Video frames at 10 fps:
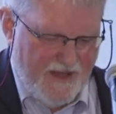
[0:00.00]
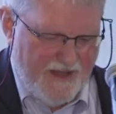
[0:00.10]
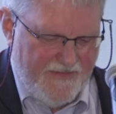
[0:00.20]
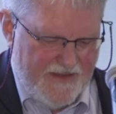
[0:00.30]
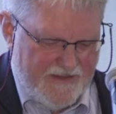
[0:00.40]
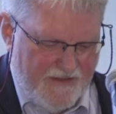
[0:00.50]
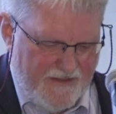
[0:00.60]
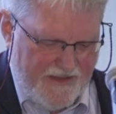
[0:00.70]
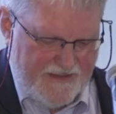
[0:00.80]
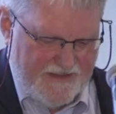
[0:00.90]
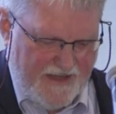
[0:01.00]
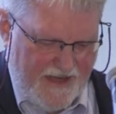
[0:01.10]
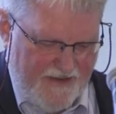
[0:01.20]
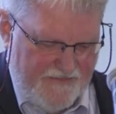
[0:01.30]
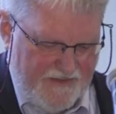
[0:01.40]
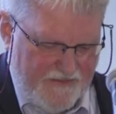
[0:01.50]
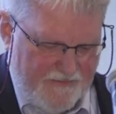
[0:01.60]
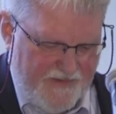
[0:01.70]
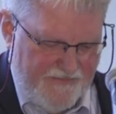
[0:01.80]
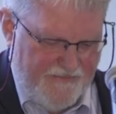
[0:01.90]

And these are the things that have to be